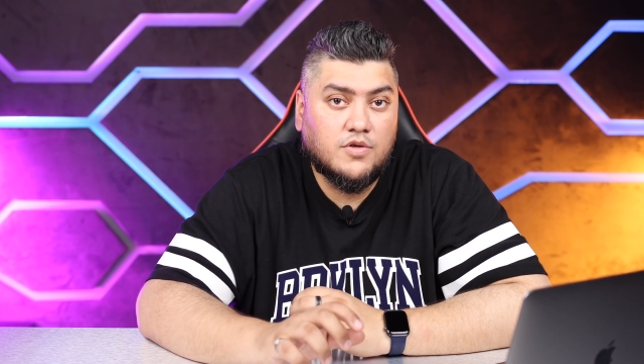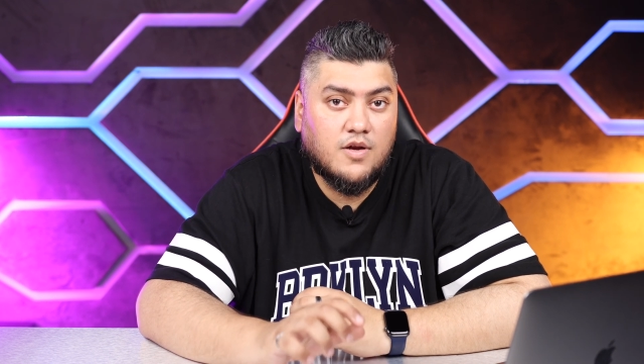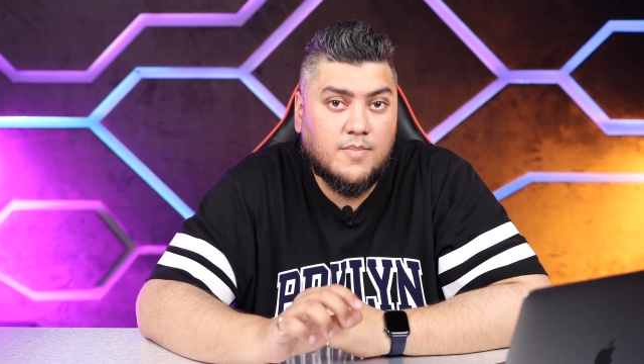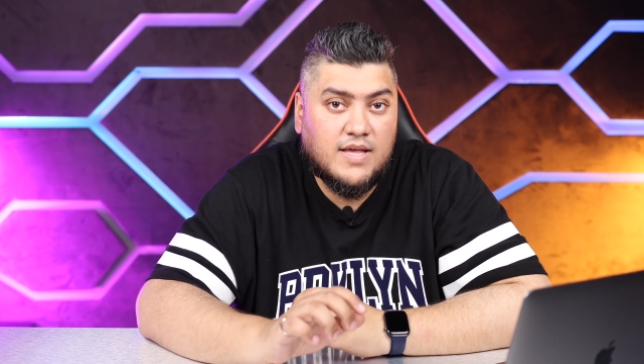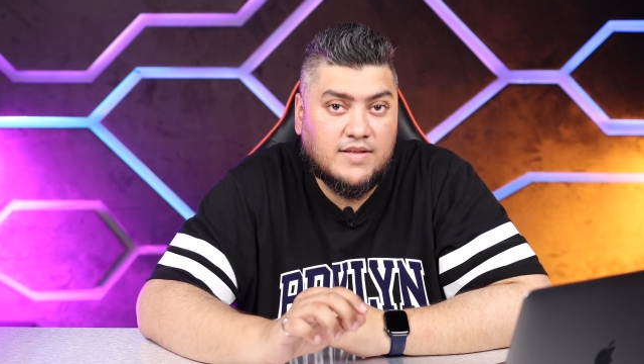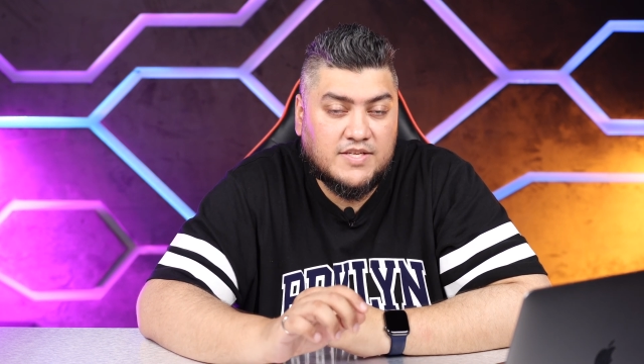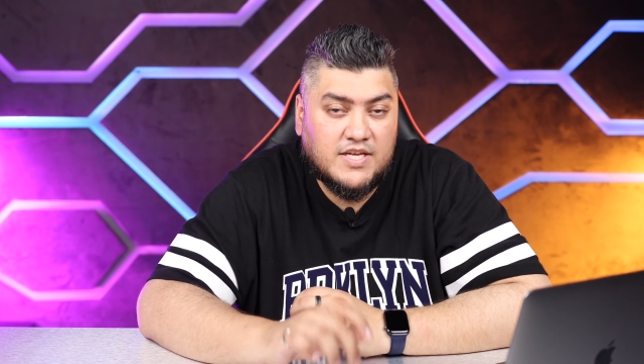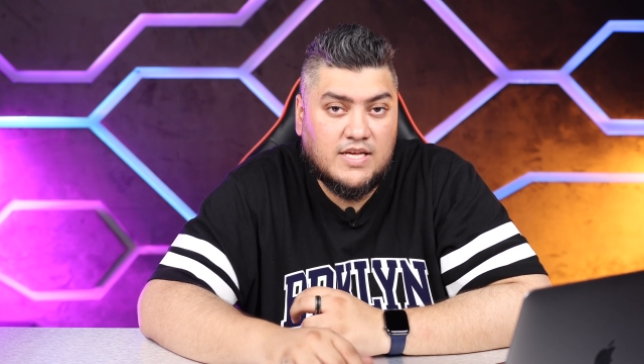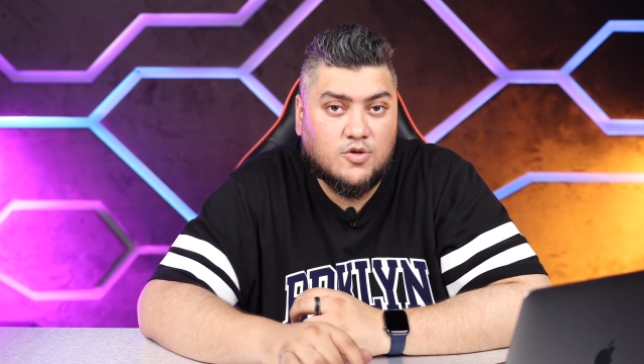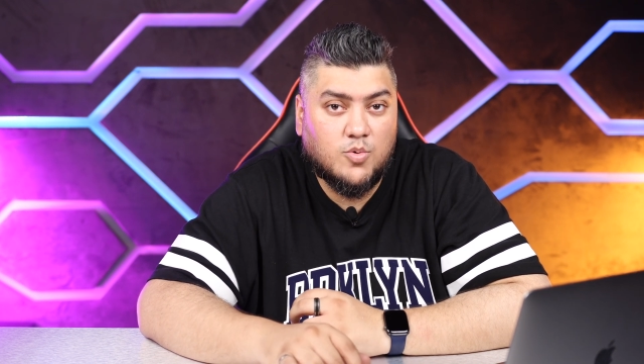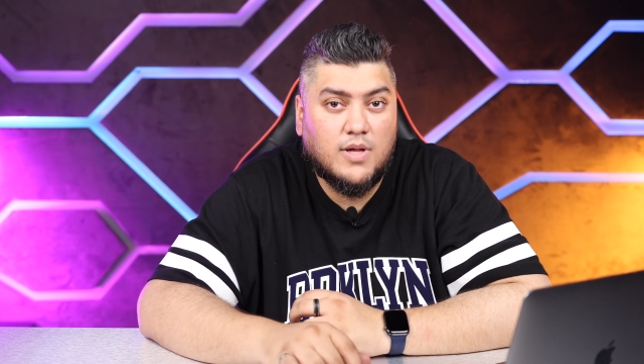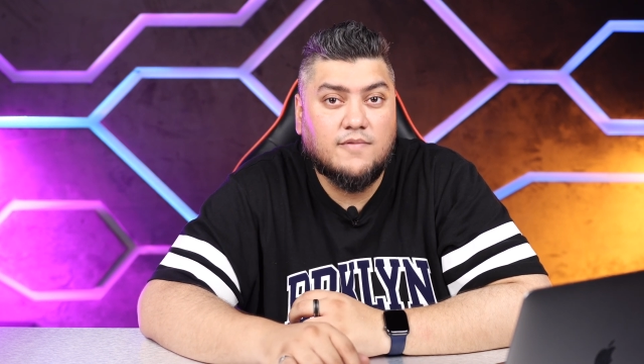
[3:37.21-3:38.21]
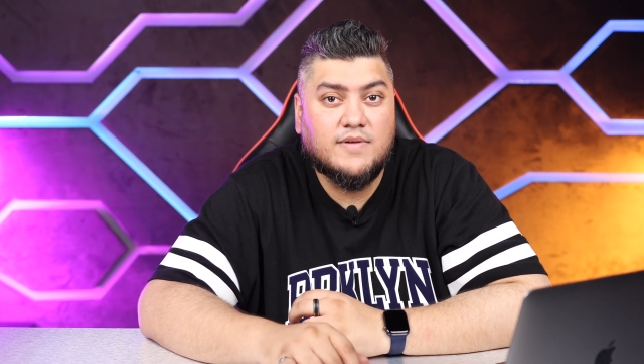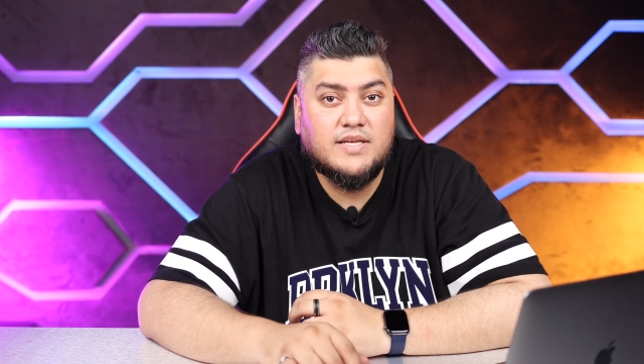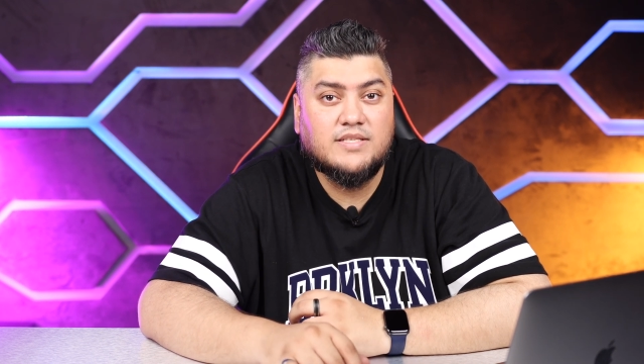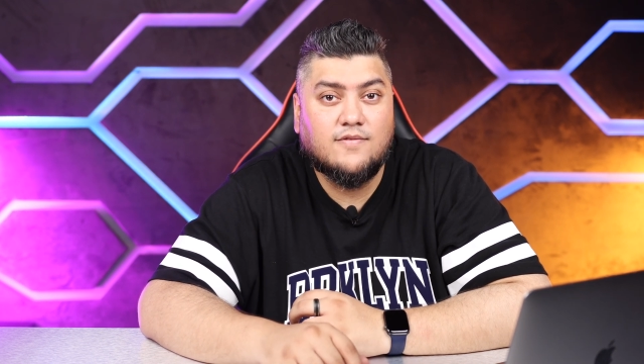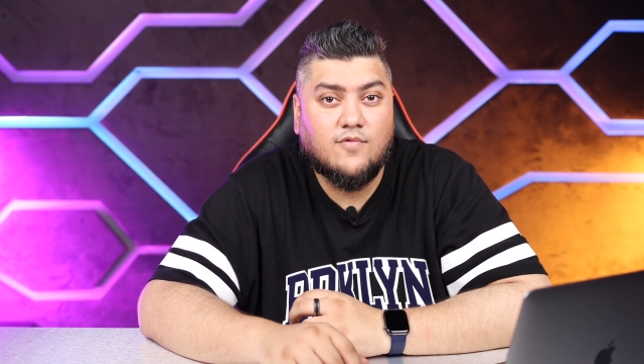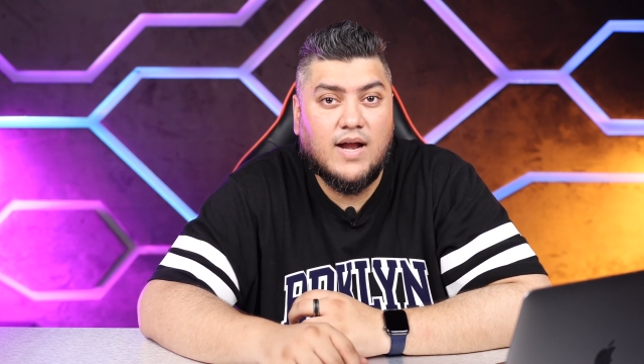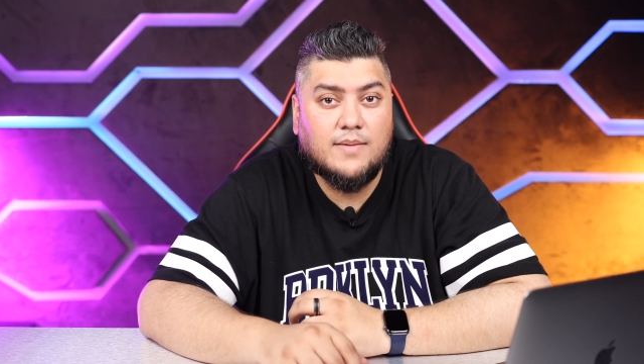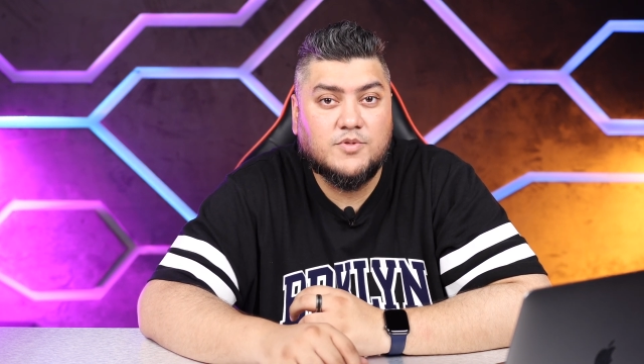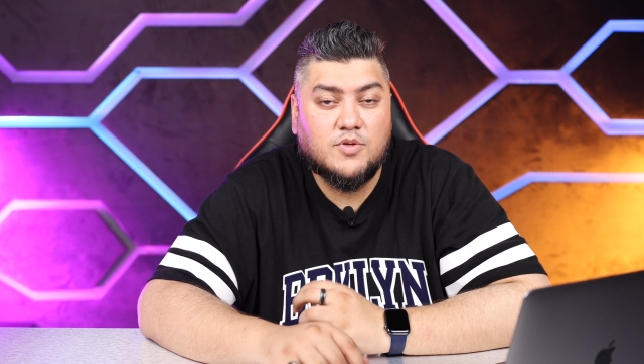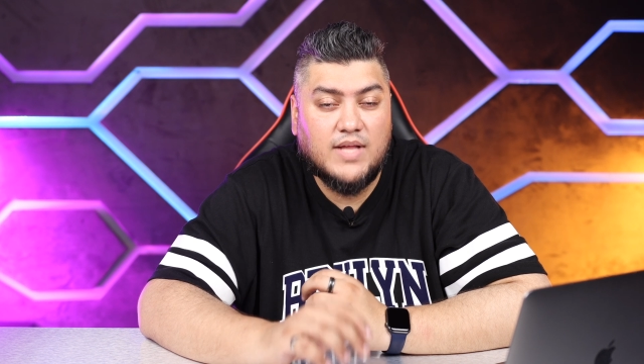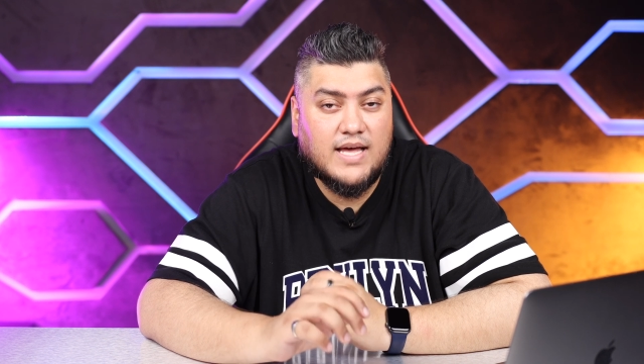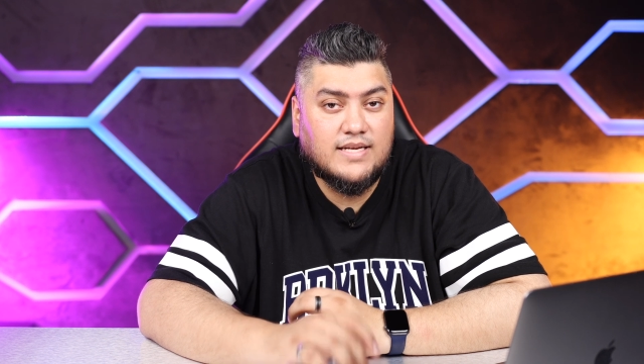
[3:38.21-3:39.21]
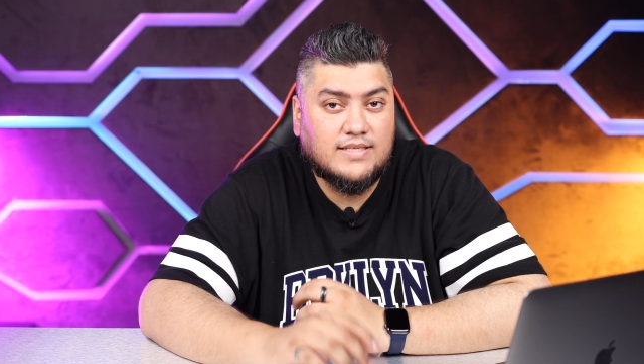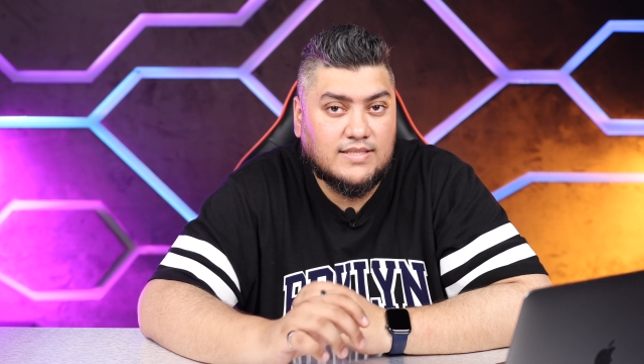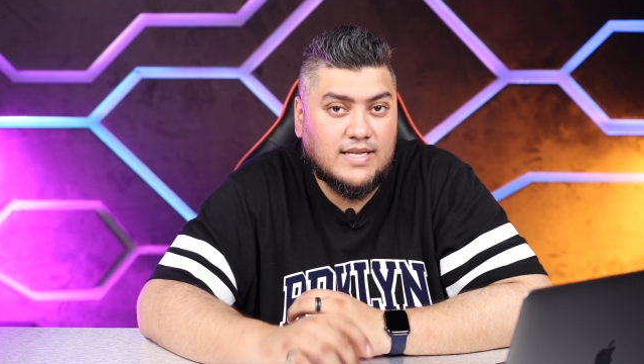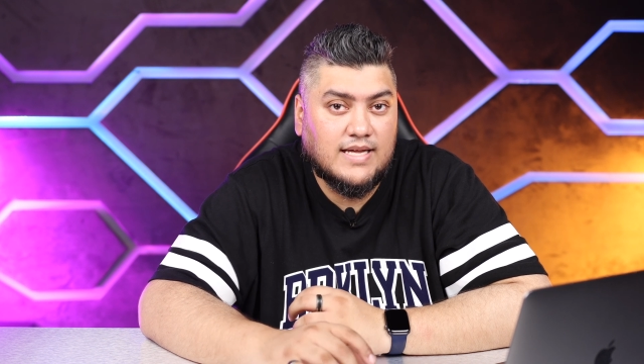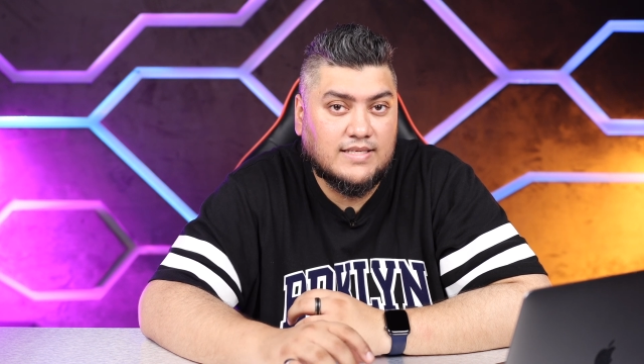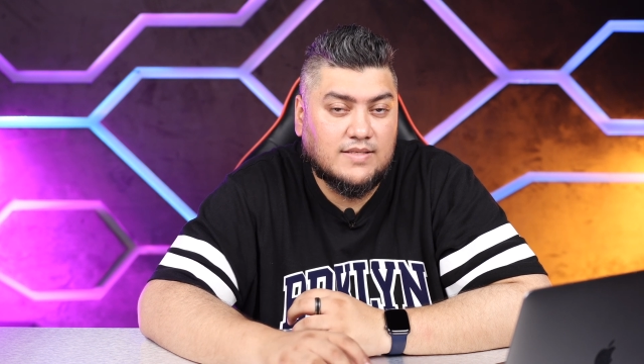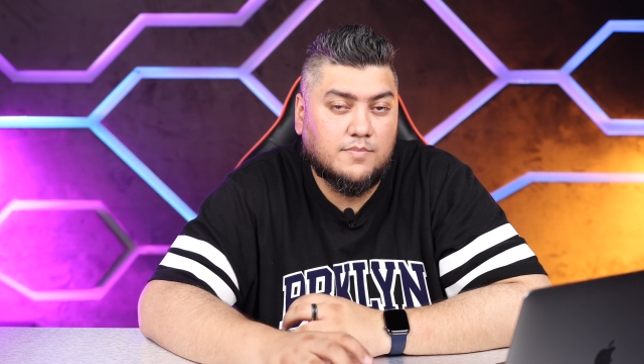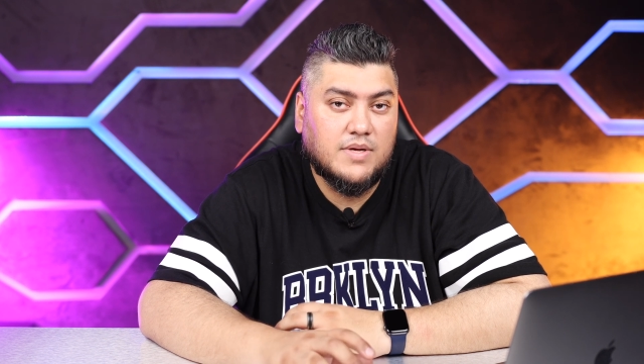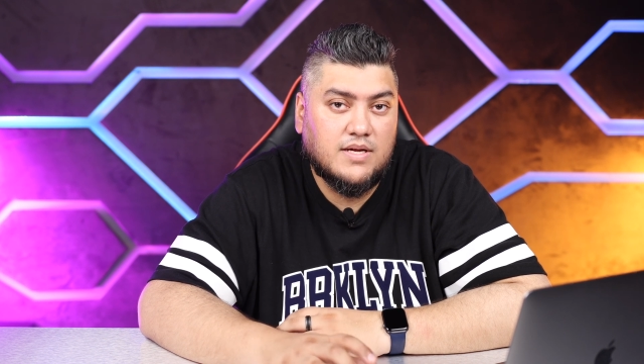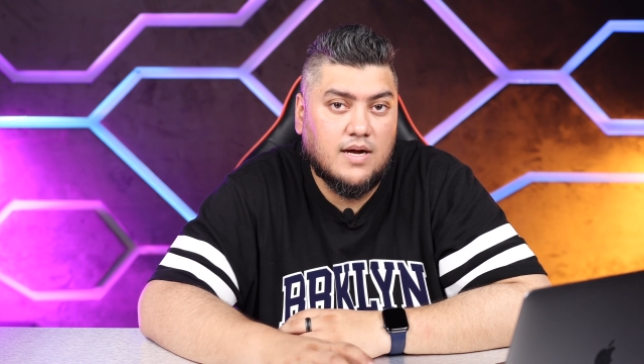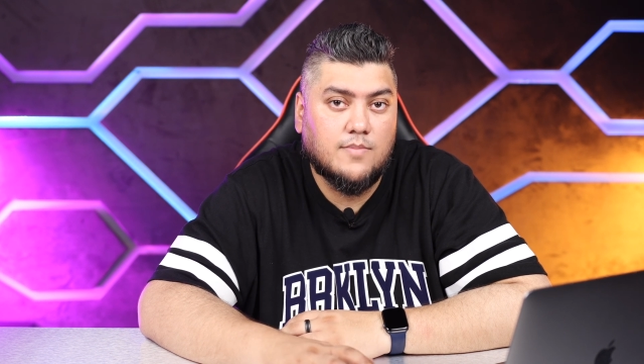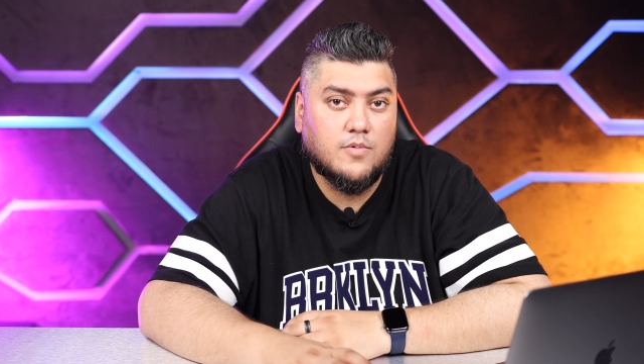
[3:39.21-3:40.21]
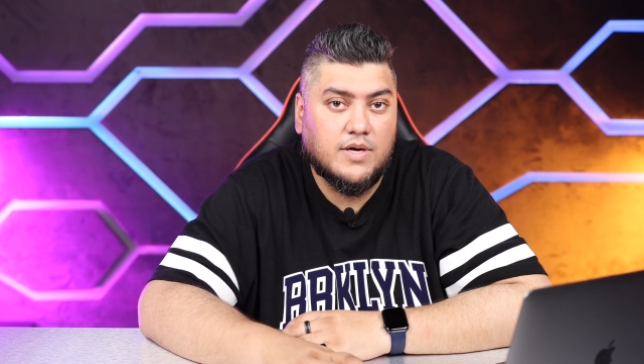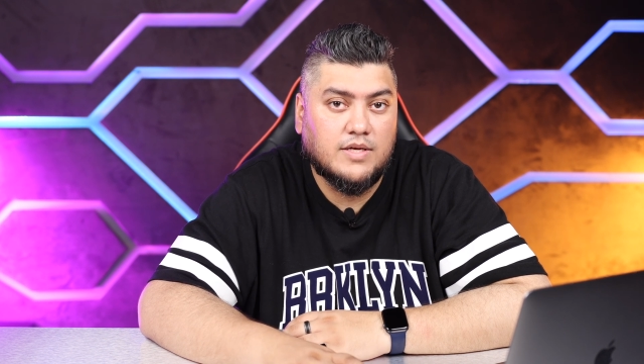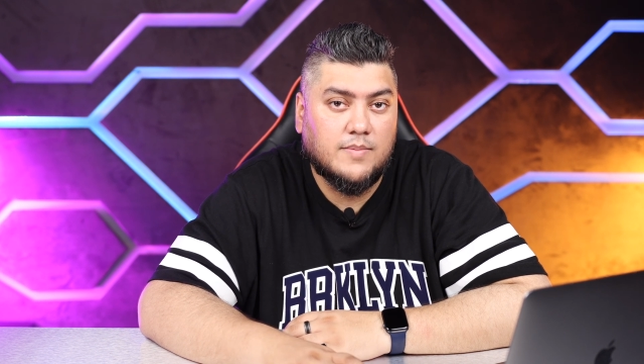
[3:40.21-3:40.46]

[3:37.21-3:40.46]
going to be seeing 12 gigs of RAM, so that is a big upgrade.